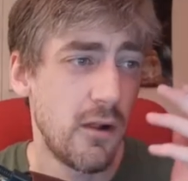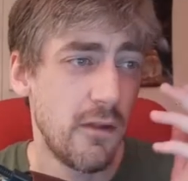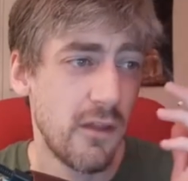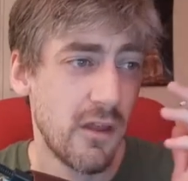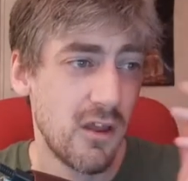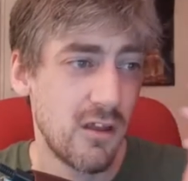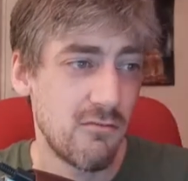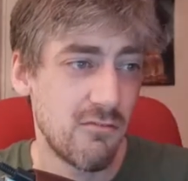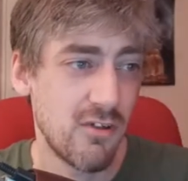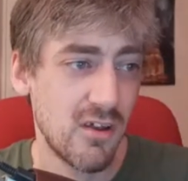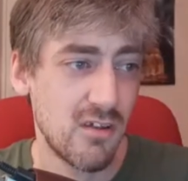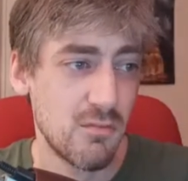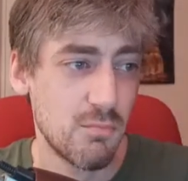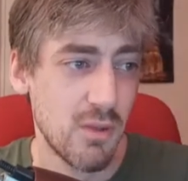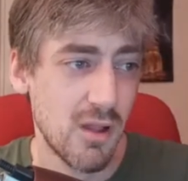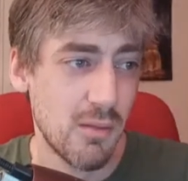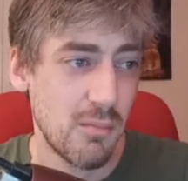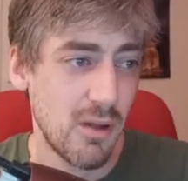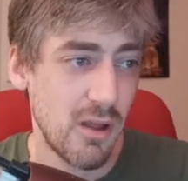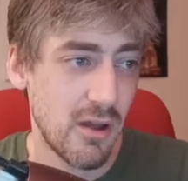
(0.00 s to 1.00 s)
They invest,
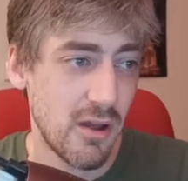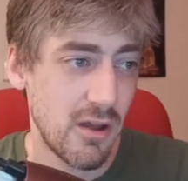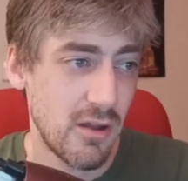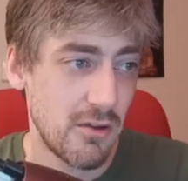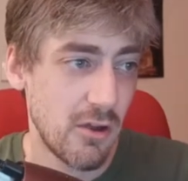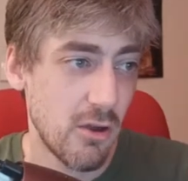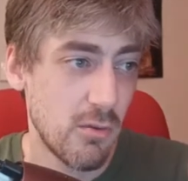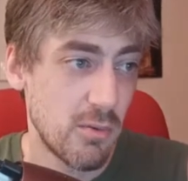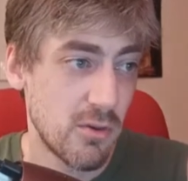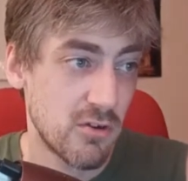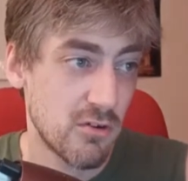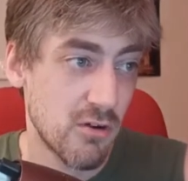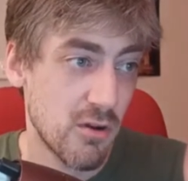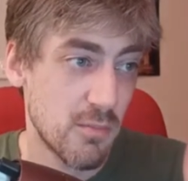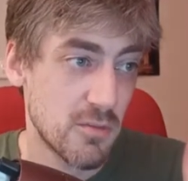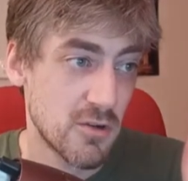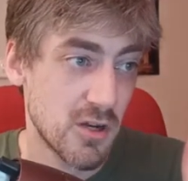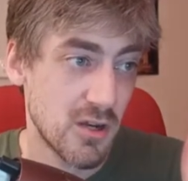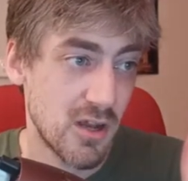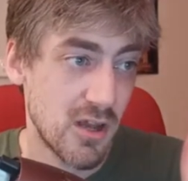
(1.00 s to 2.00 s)
blah blah, no
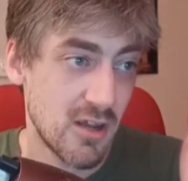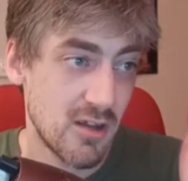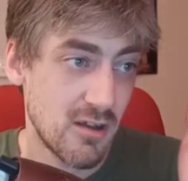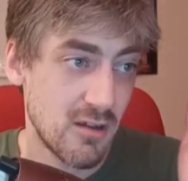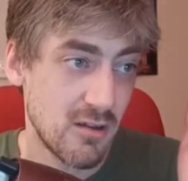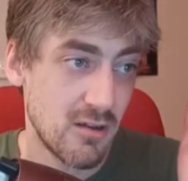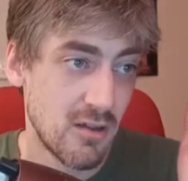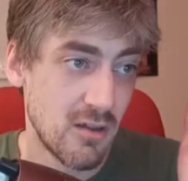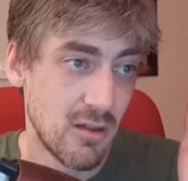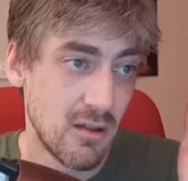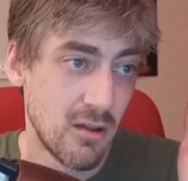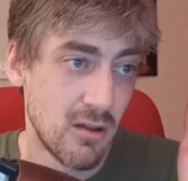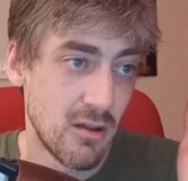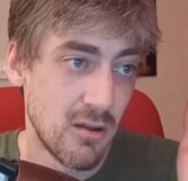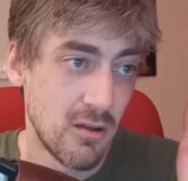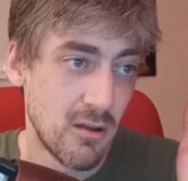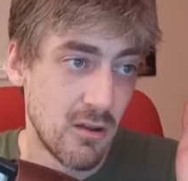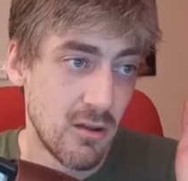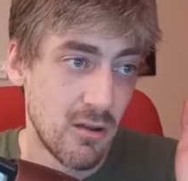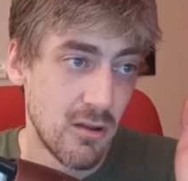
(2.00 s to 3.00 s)
prescription needed.
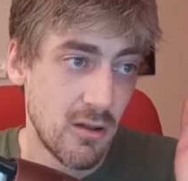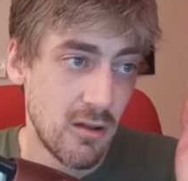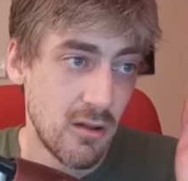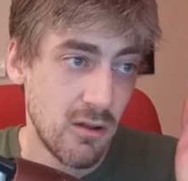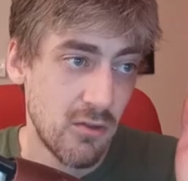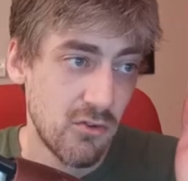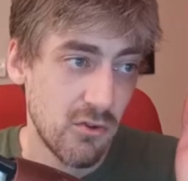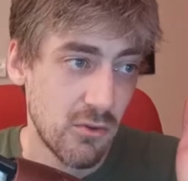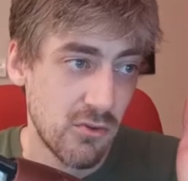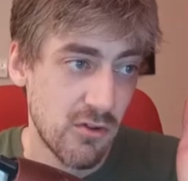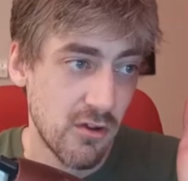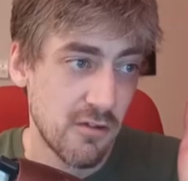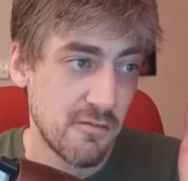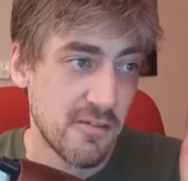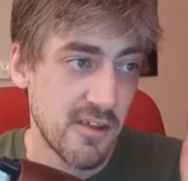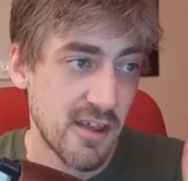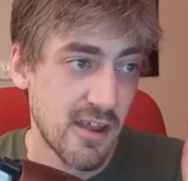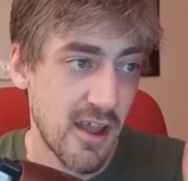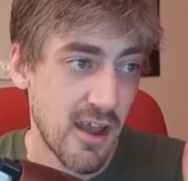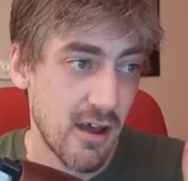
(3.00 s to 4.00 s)
So it's
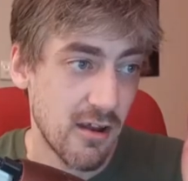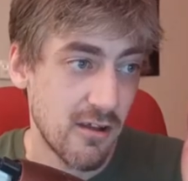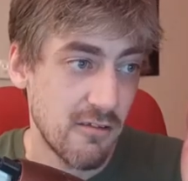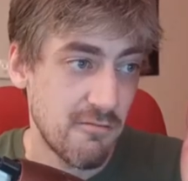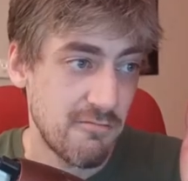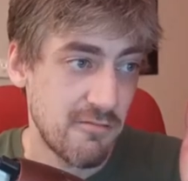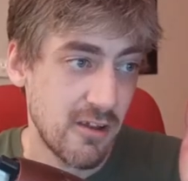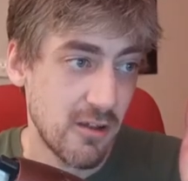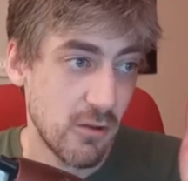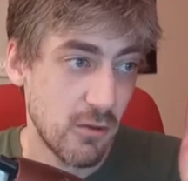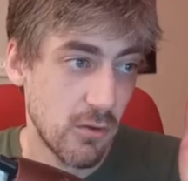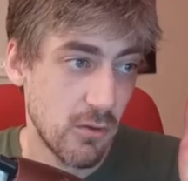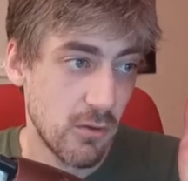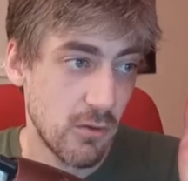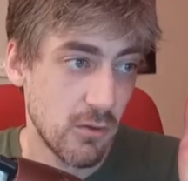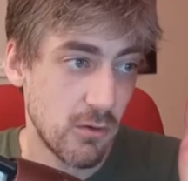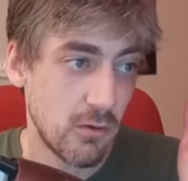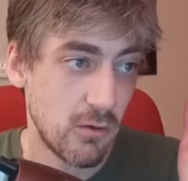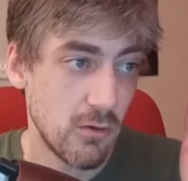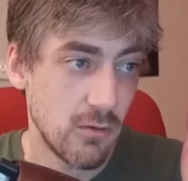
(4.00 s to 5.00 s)
over the counter, feel
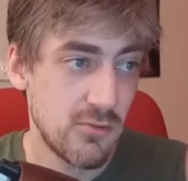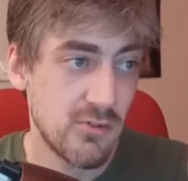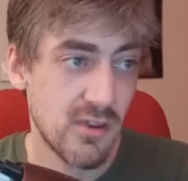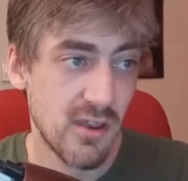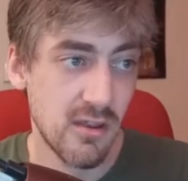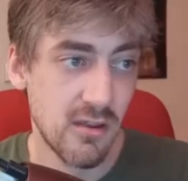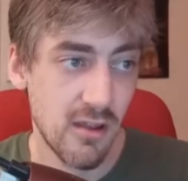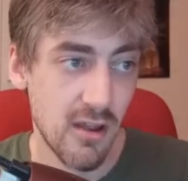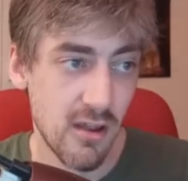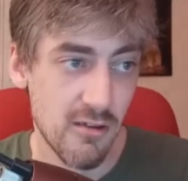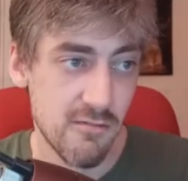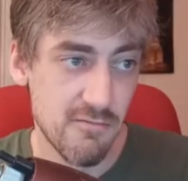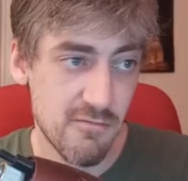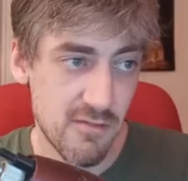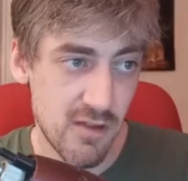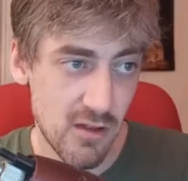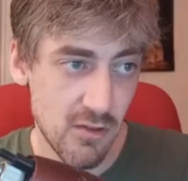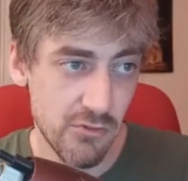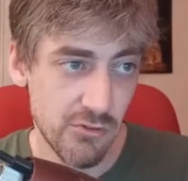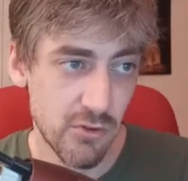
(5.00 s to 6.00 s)
good. Good skincare
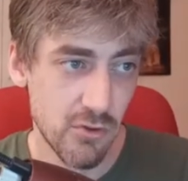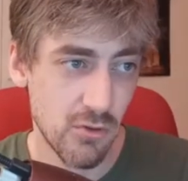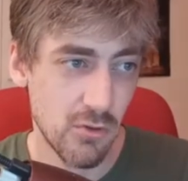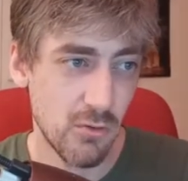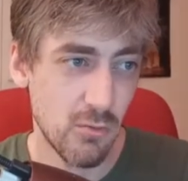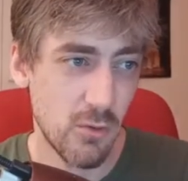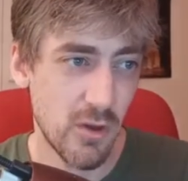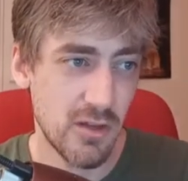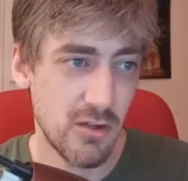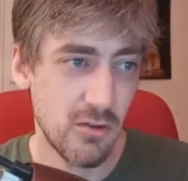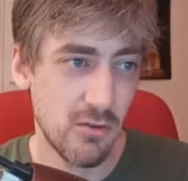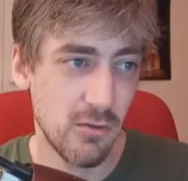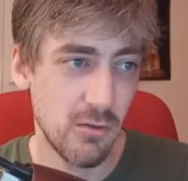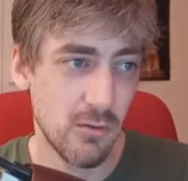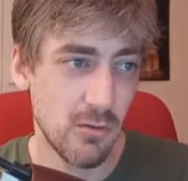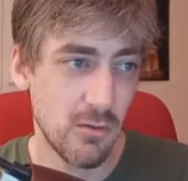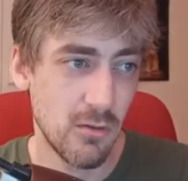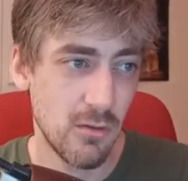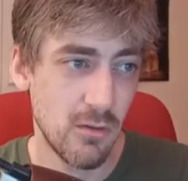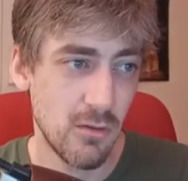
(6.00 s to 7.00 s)
feels good when
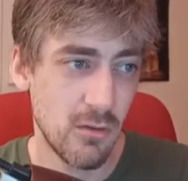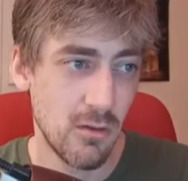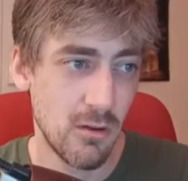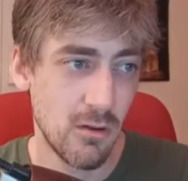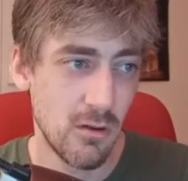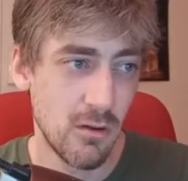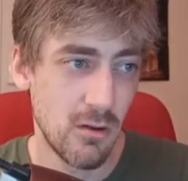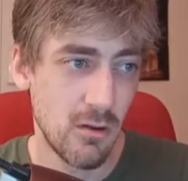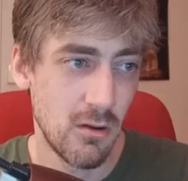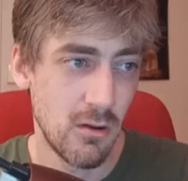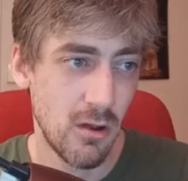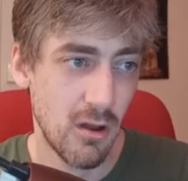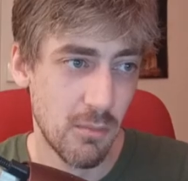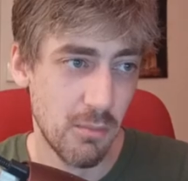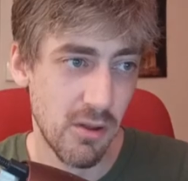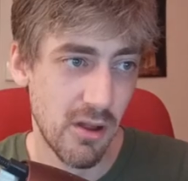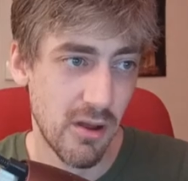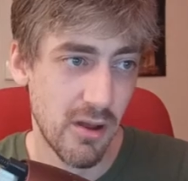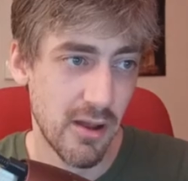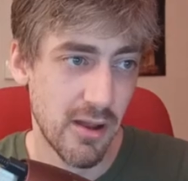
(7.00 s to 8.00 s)
you
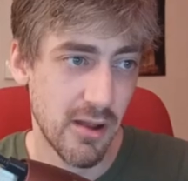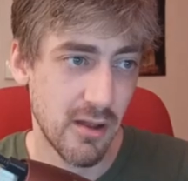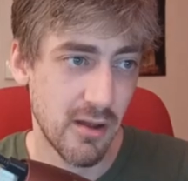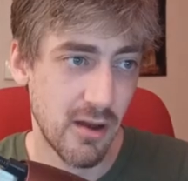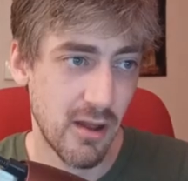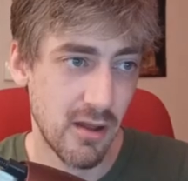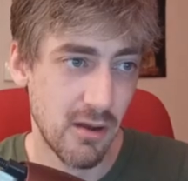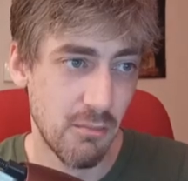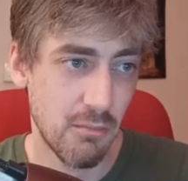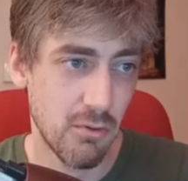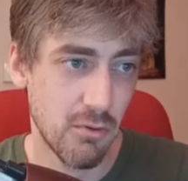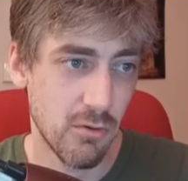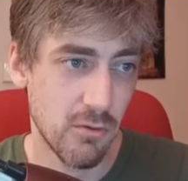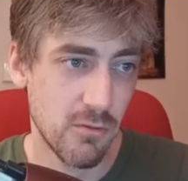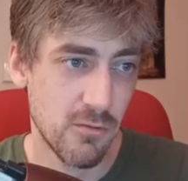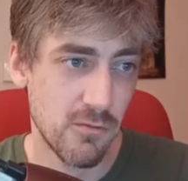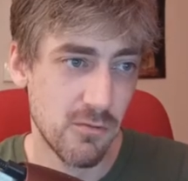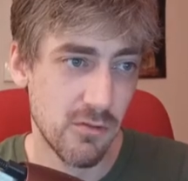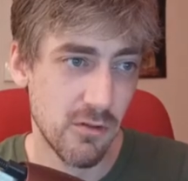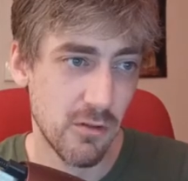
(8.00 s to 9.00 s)
apply it and
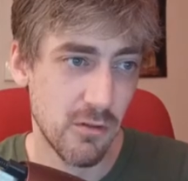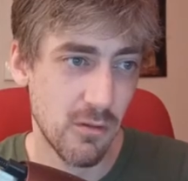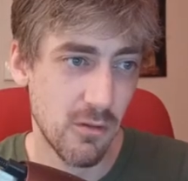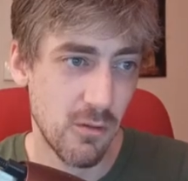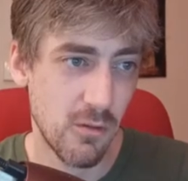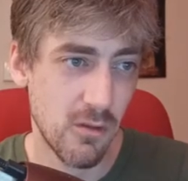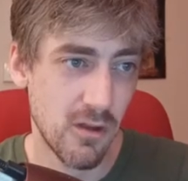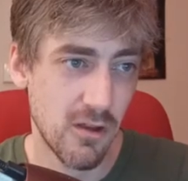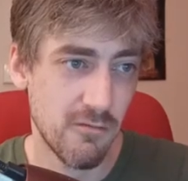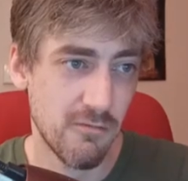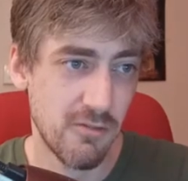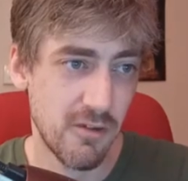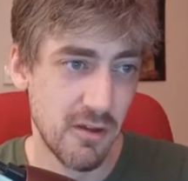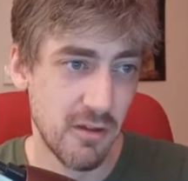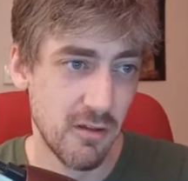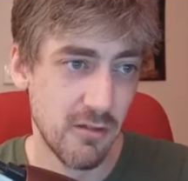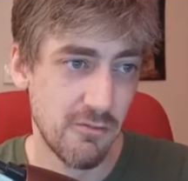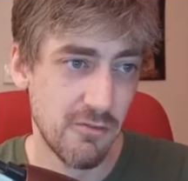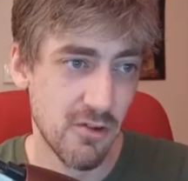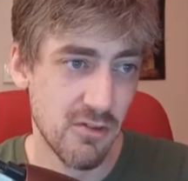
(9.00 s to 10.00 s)
improves the look and
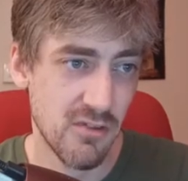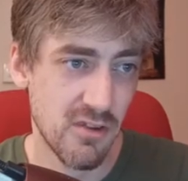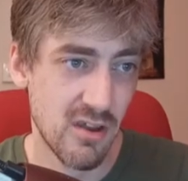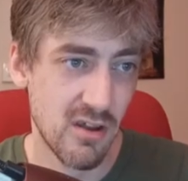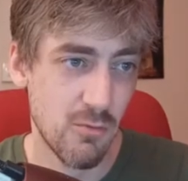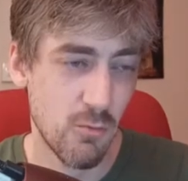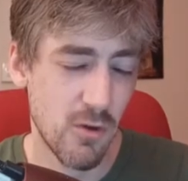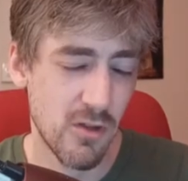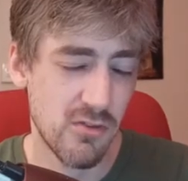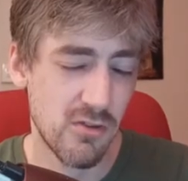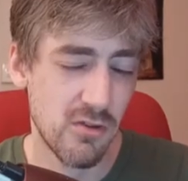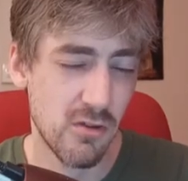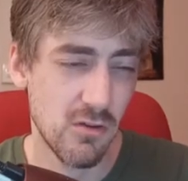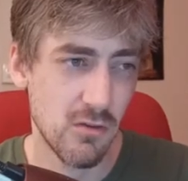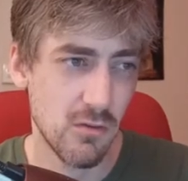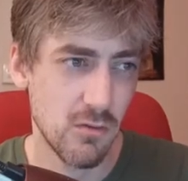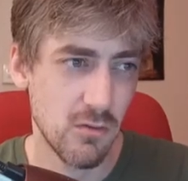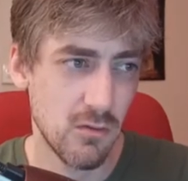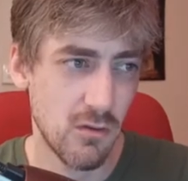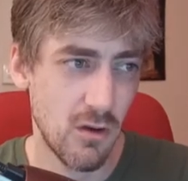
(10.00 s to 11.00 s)
feel of your skin once
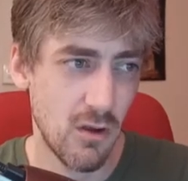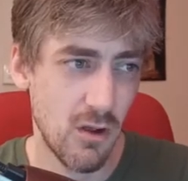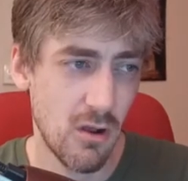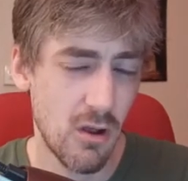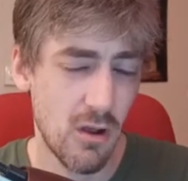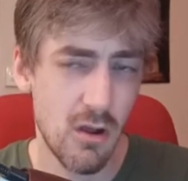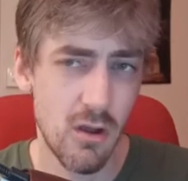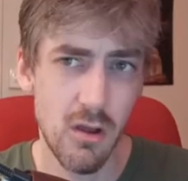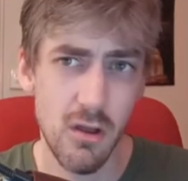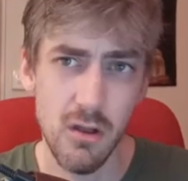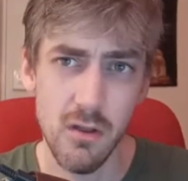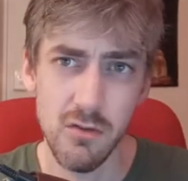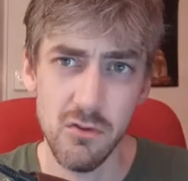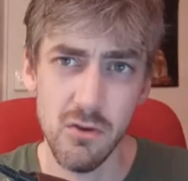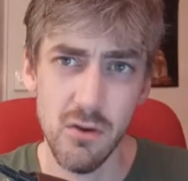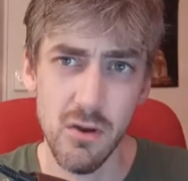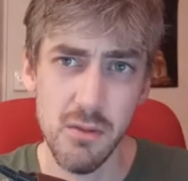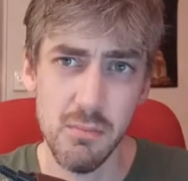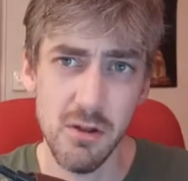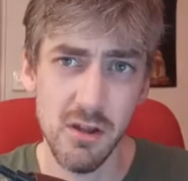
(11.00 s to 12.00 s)
used.
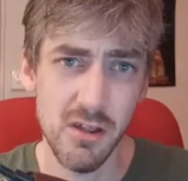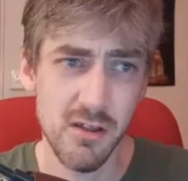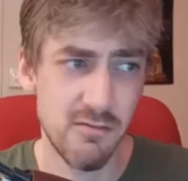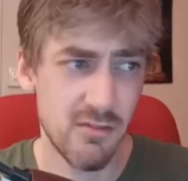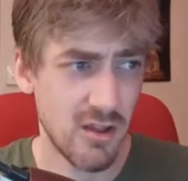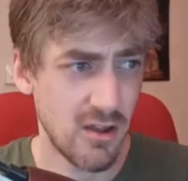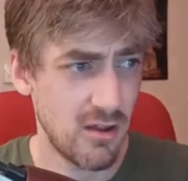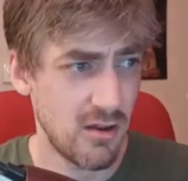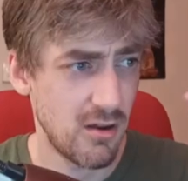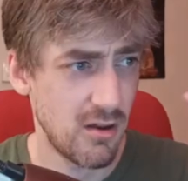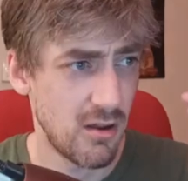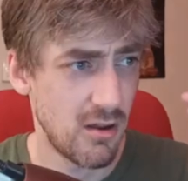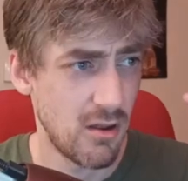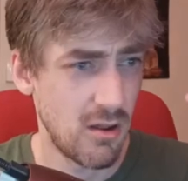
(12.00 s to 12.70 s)
So I believe that.